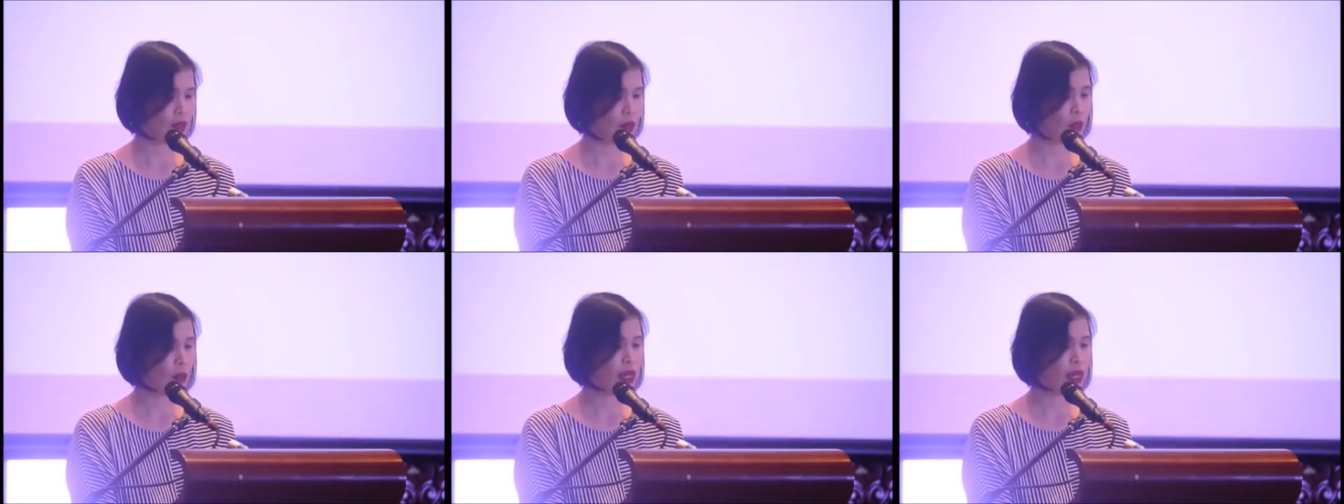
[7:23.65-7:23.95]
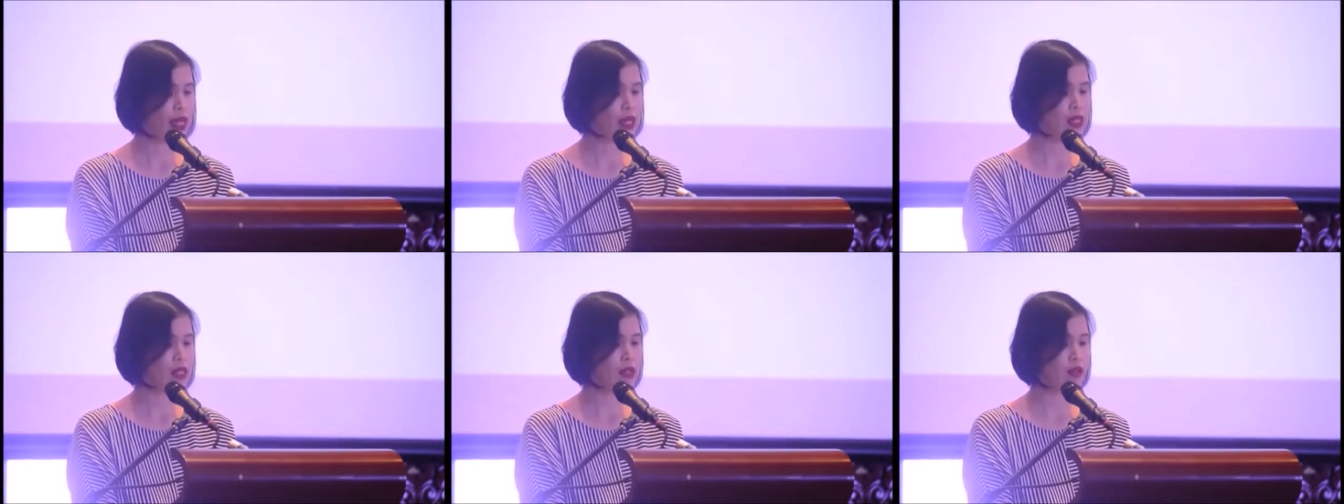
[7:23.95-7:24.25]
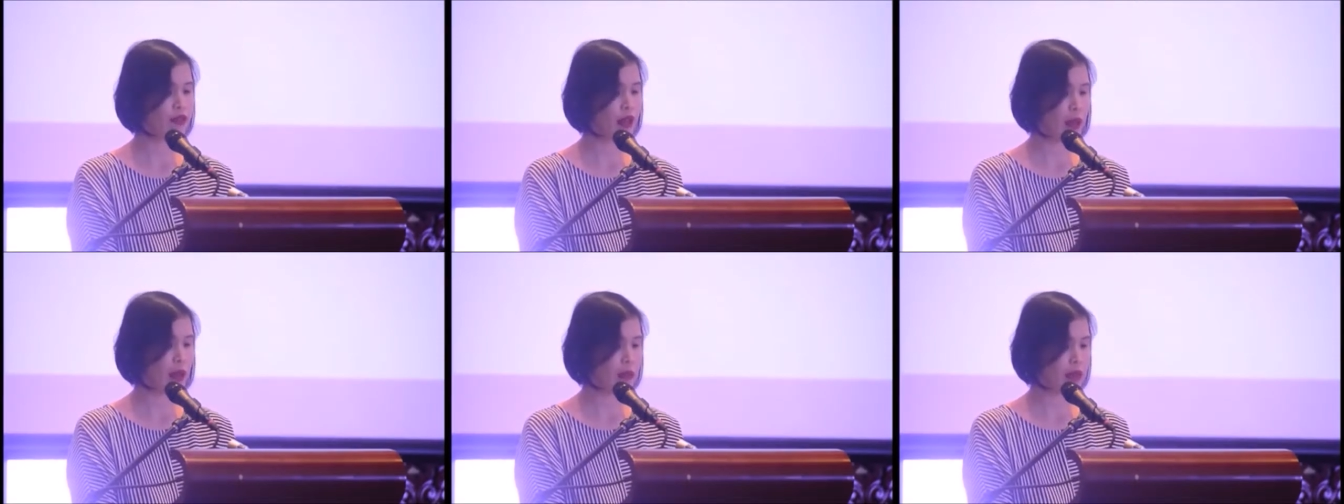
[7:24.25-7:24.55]
we as
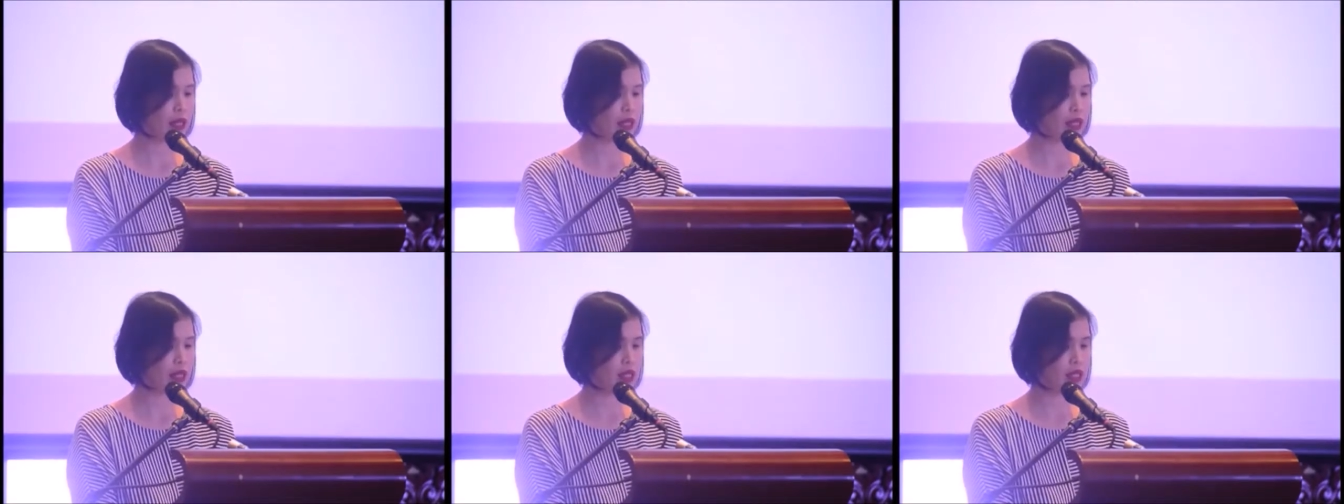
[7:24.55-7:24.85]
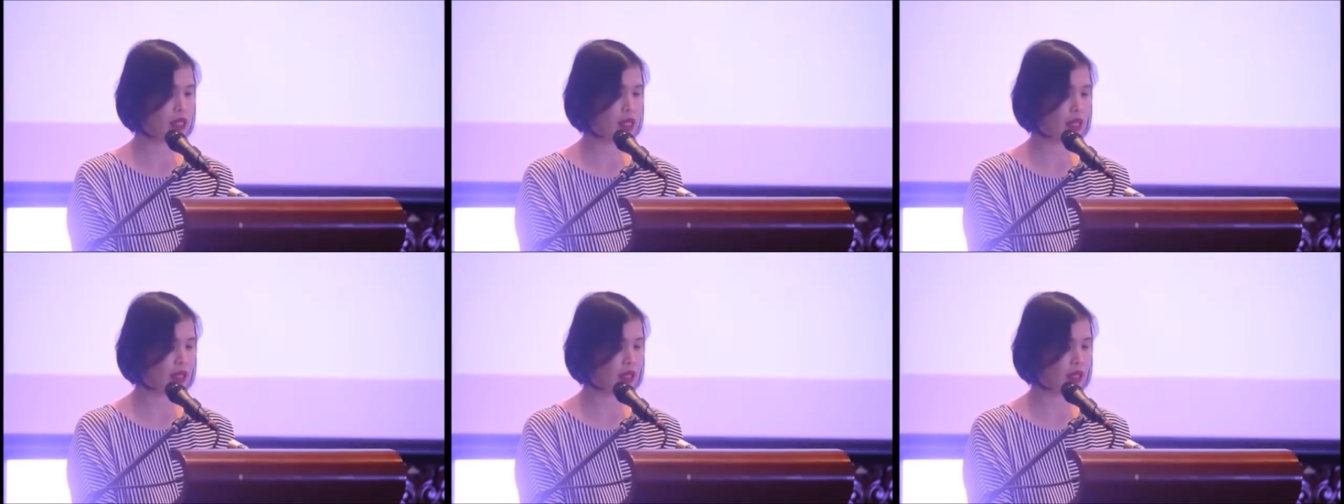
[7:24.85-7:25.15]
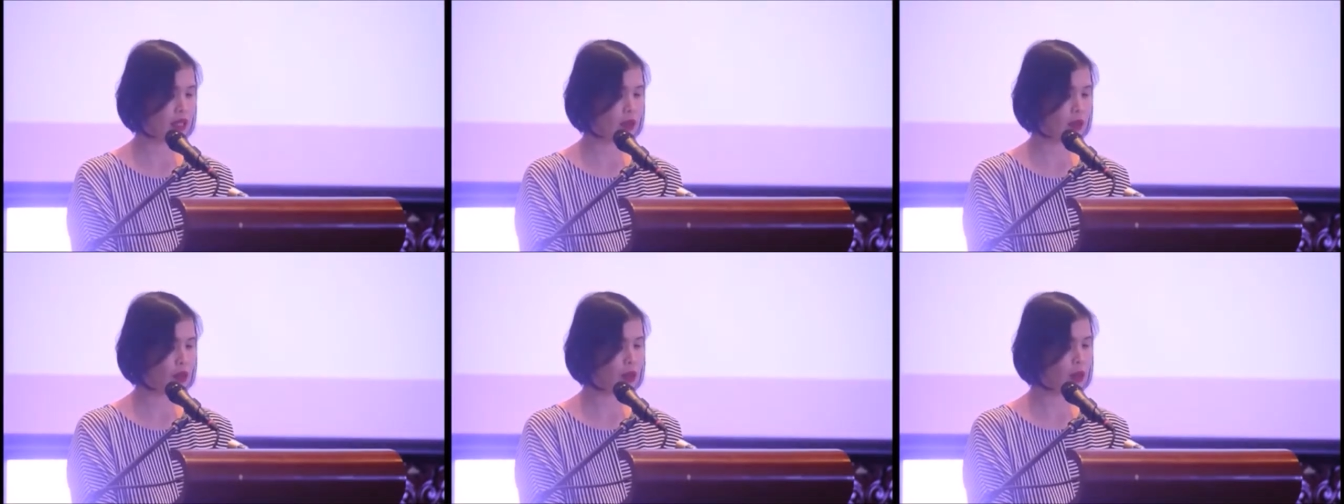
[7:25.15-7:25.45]
a family
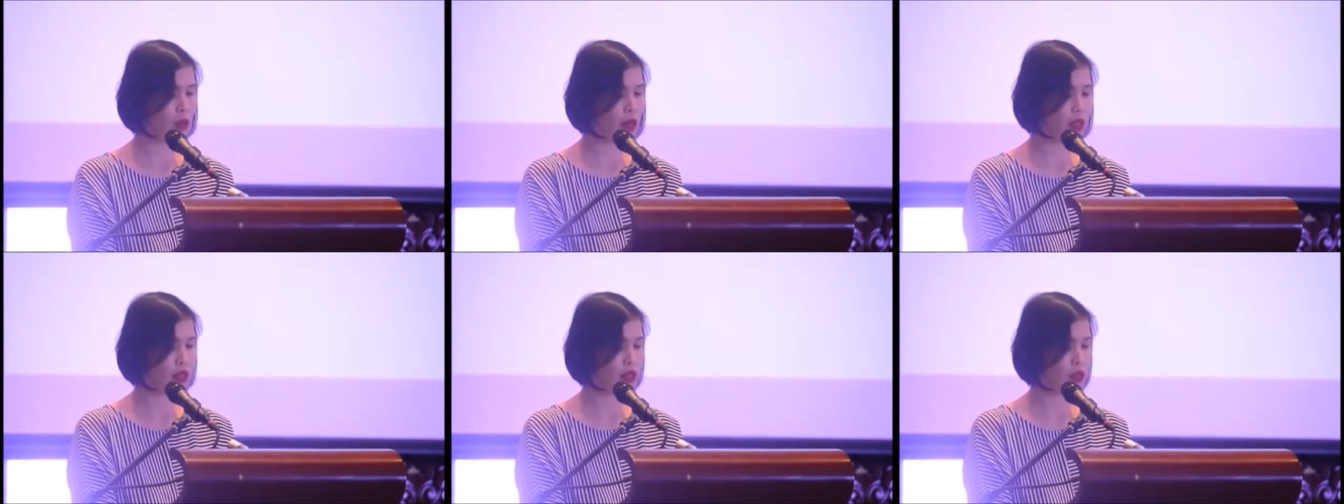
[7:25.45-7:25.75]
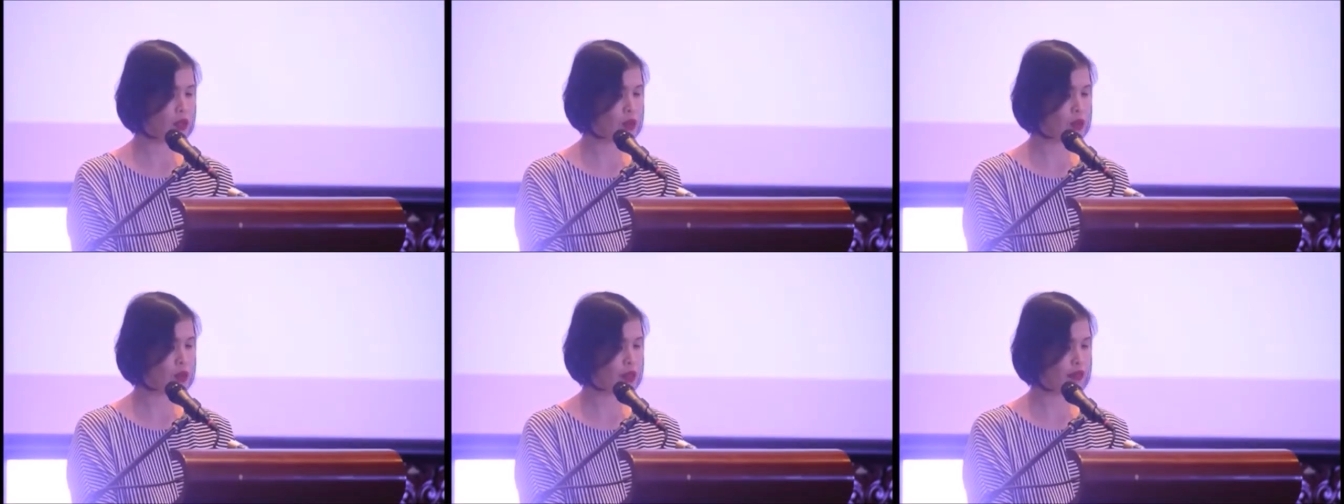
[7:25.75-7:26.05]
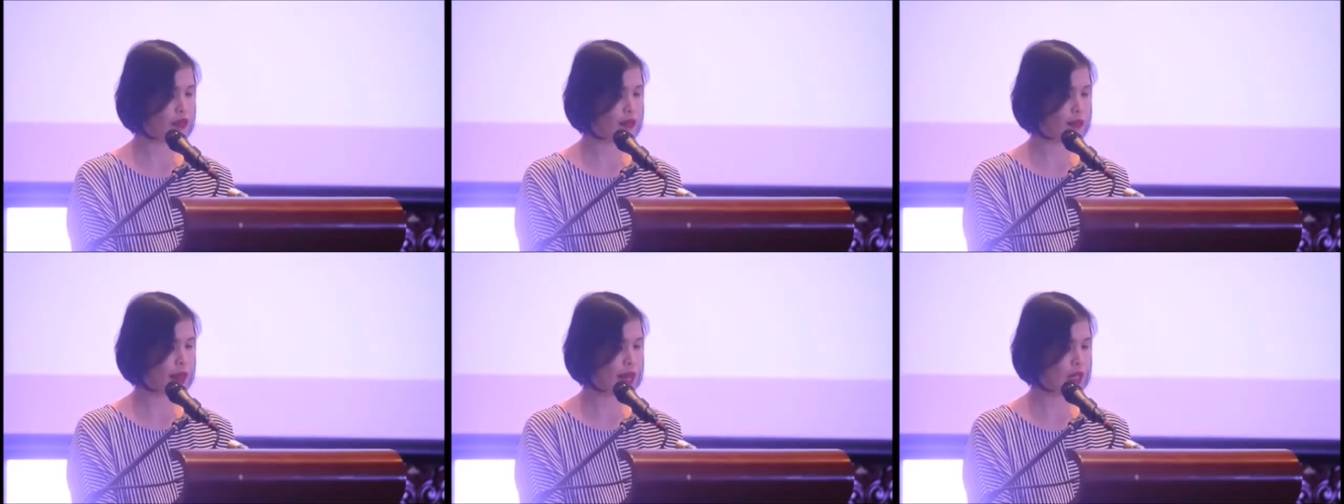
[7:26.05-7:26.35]
decided we wanted to
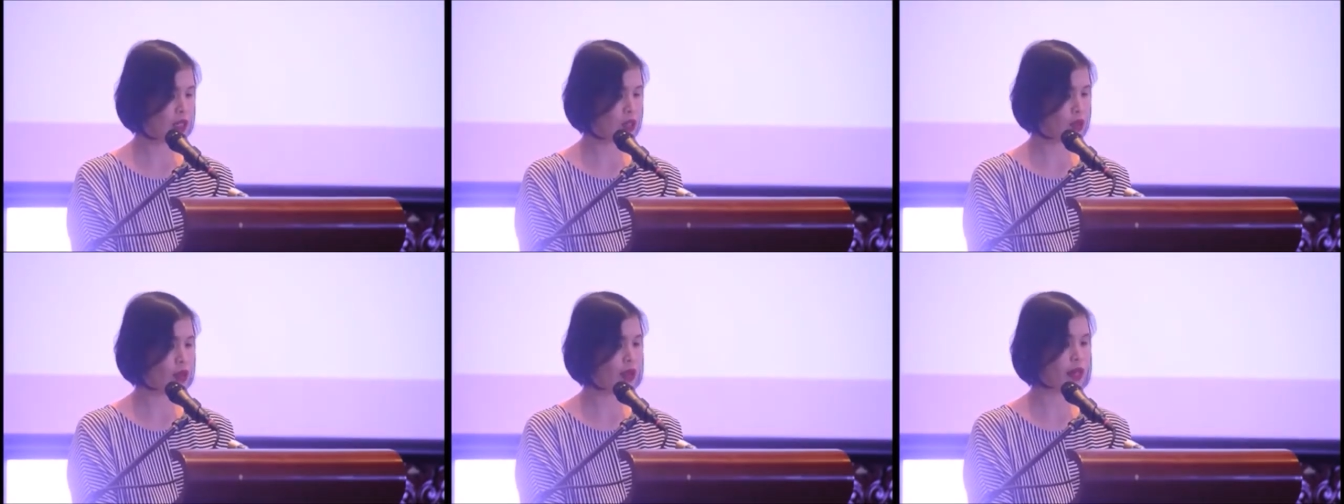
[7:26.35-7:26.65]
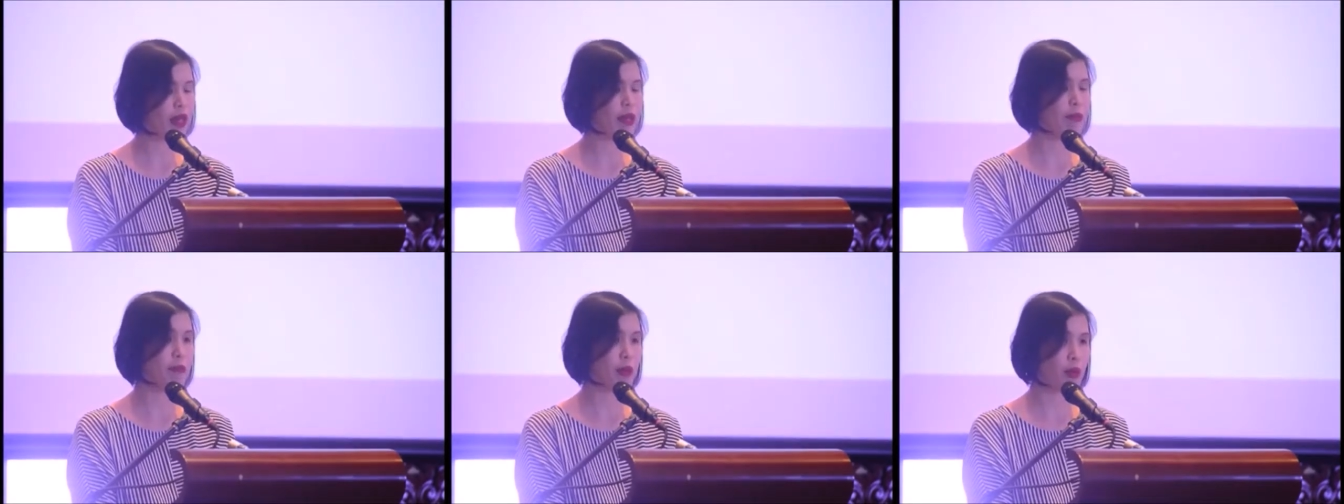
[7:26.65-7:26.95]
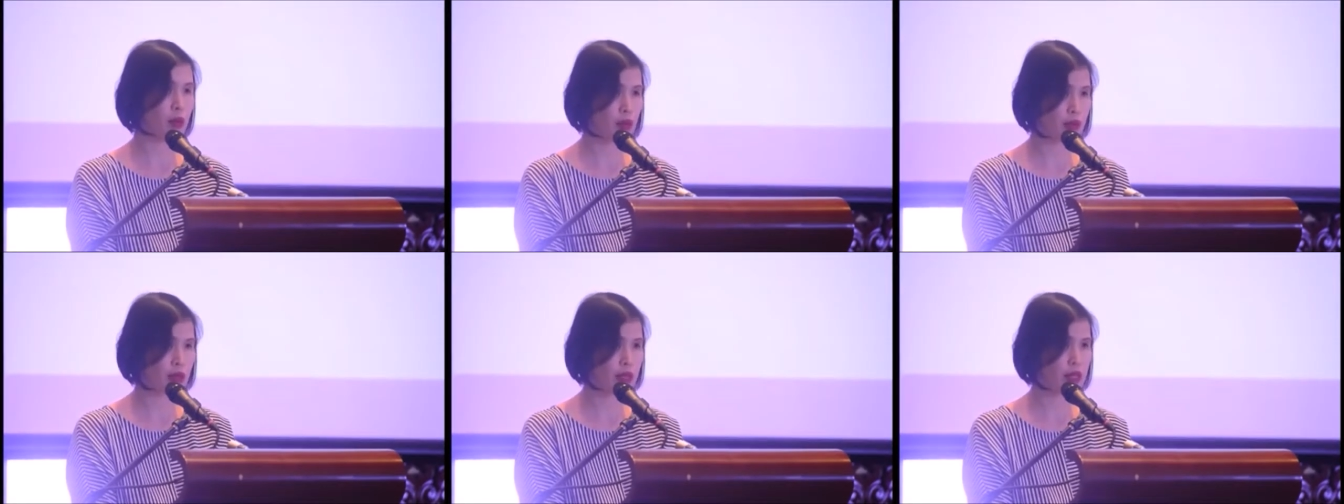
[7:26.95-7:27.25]
give back to our
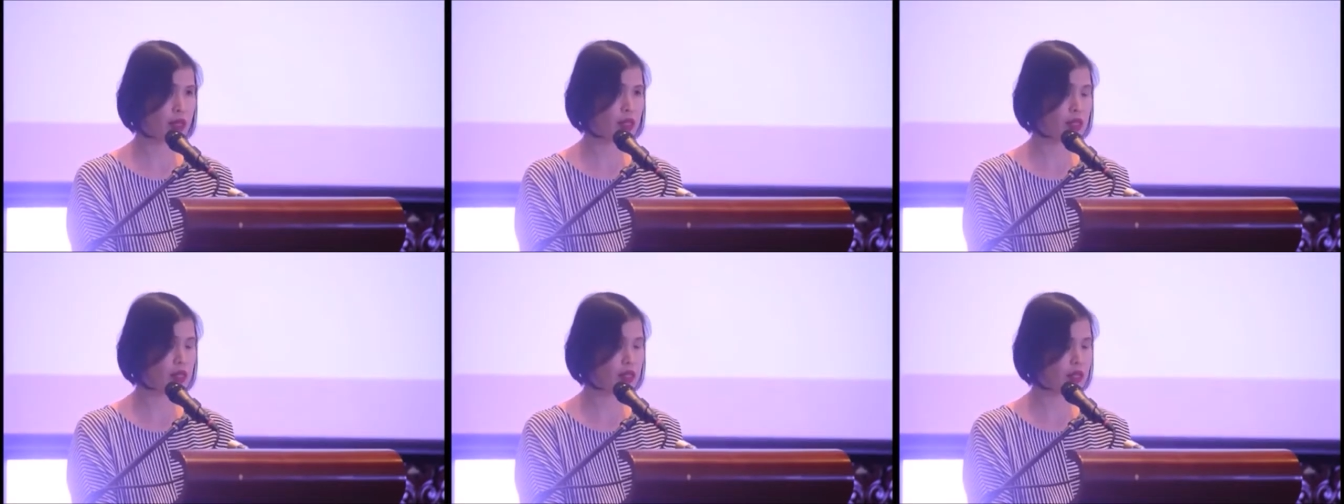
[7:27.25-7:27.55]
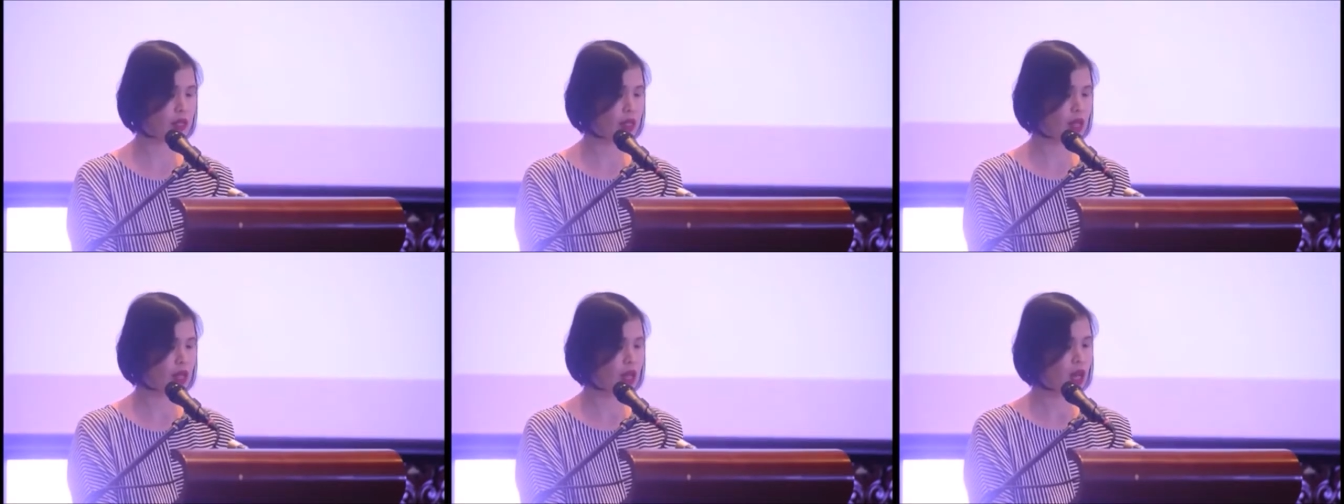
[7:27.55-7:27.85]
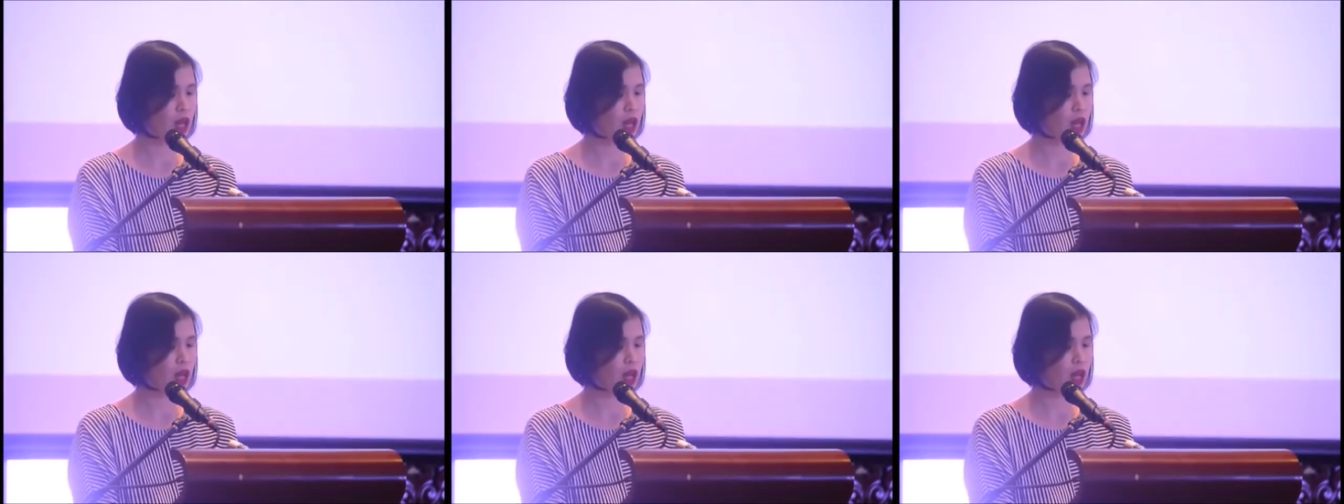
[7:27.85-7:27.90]
employees,